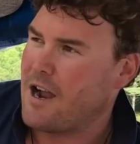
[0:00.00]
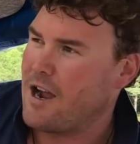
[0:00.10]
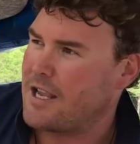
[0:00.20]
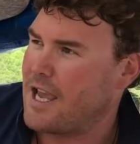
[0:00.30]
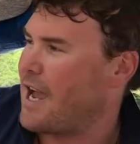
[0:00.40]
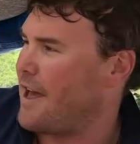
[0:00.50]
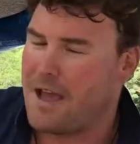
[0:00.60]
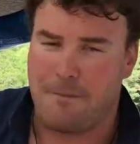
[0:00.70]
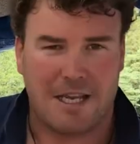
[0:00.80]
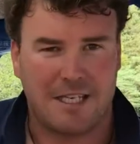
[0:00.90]
Okay, and
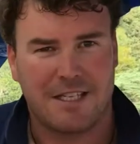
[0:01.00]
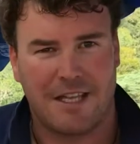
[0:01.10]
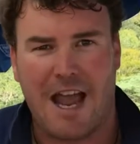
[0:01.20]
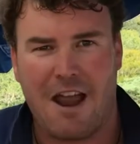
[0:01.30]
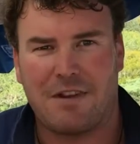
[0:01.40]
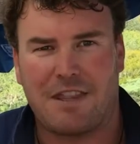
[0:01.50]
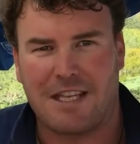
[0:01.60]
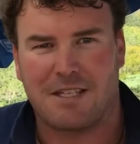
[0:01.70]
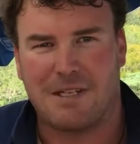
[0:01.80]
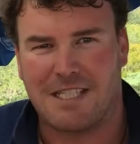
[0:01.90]
that means that everything
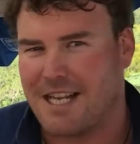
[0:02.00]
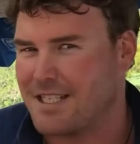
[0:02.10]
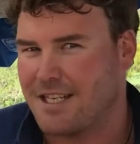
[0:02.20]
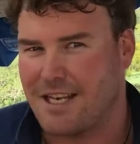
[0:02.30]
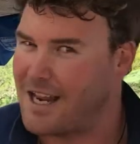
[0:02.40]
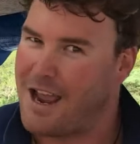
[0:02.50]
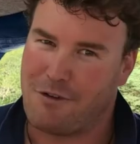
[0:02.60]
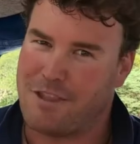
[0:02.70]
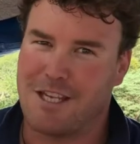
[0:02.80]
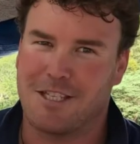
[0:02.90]
has been tested and
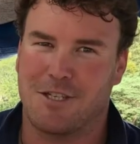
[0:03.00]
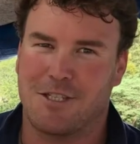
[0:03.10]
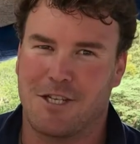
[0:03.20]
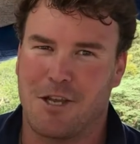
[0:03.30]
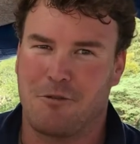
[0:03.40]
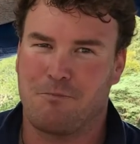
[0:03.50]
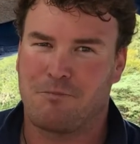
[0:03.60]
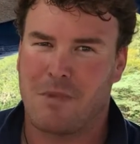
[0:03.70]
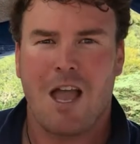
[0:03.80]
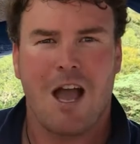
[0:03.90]
everything is good to go.
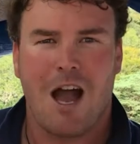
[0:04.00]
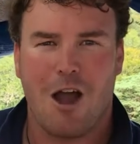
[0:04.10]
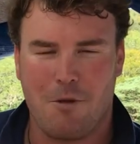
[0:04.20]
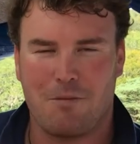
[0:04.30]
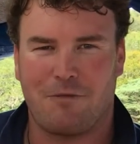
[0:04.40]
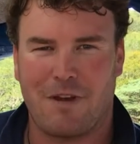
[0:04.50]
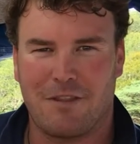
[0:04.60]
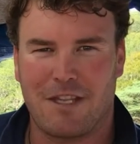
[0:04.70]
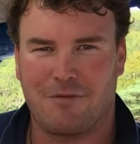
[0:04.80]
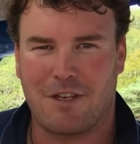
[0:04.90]
I hope you
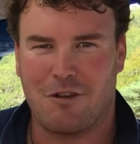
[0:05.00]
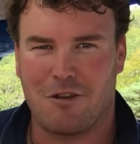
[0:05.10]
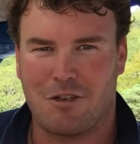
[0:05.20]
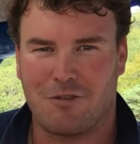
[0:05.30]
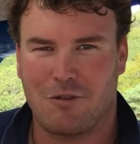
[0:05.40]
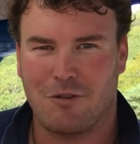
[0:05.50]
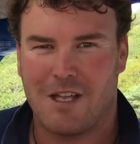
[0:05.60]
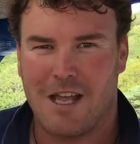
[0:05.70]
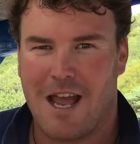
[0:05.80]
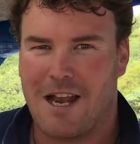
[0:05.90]
found this video useful,
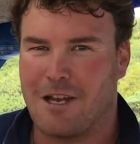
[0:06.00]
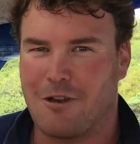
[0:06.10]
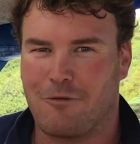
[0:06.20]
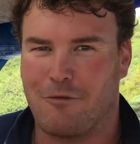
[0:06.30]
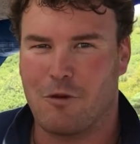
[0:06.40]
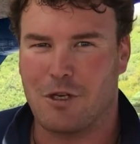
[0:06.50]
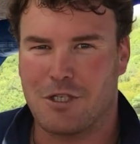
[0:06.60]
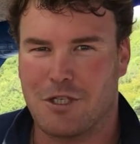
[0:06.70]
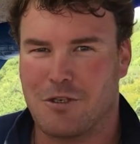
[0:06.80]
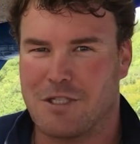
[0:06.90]
and I look forward
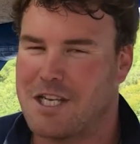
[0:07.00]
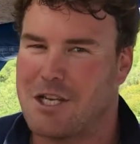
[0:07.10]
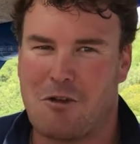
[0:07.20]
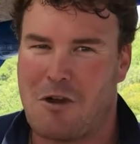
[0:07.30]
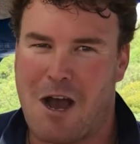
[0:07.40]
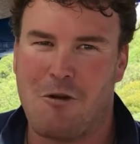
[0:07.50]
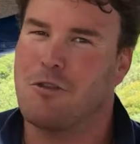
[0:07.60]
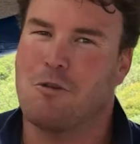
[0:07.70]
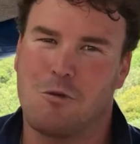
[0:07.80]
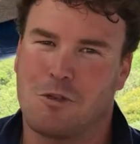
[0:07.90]
to seeing you out
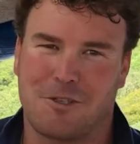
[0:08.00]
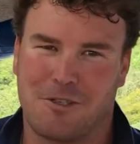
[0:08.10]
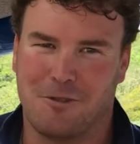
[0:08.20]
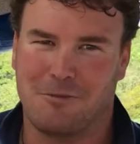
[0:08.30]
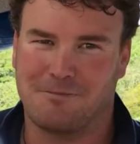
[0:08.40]
on the water soon.